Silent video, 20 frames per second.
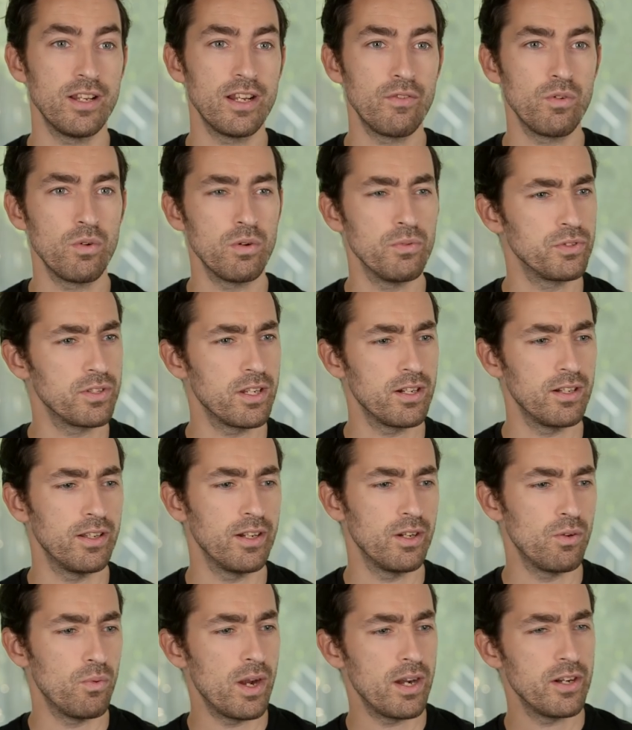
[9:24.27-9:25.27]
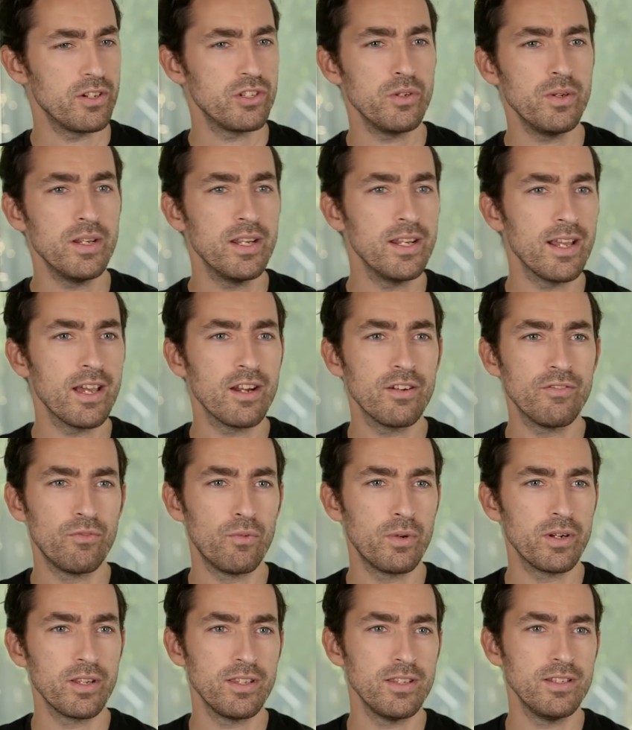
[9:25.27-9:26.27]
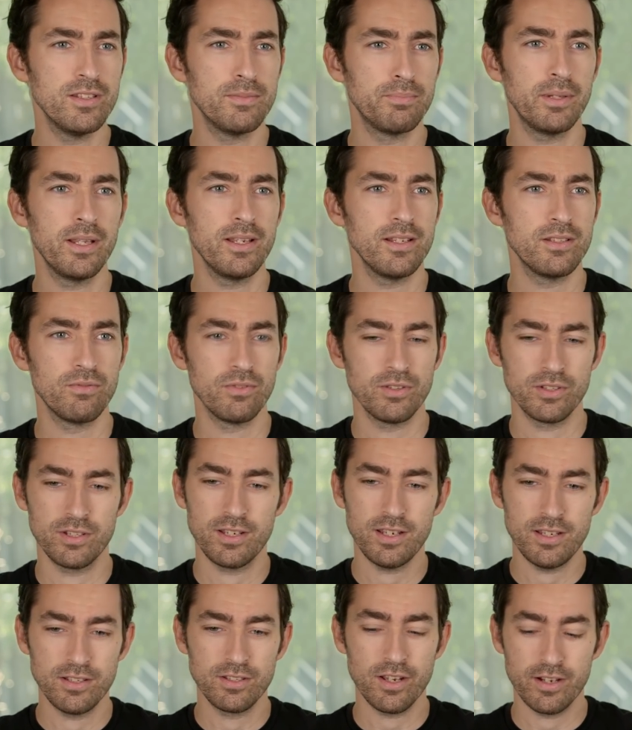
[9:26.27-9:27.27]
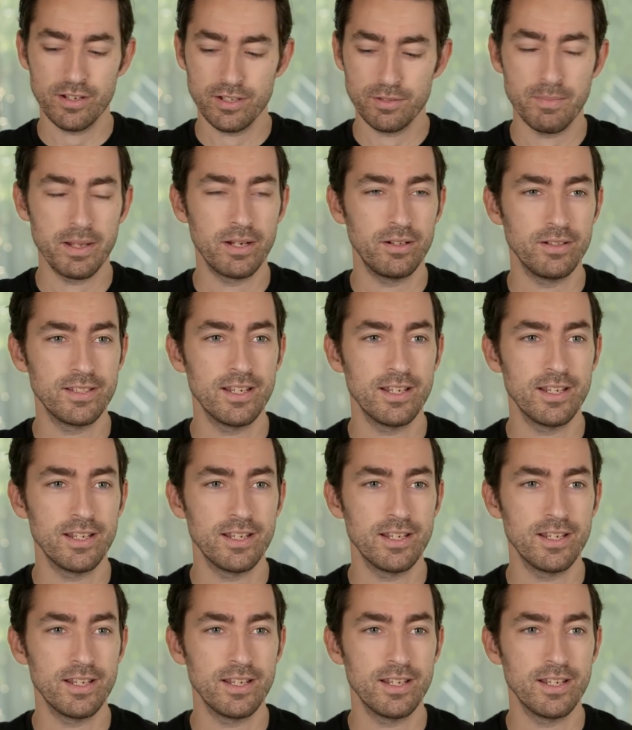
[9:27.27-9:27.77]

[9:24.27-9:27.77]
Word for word: and everyone was kind of like, why aren't you eating out of one of these plates? Because he's got his metal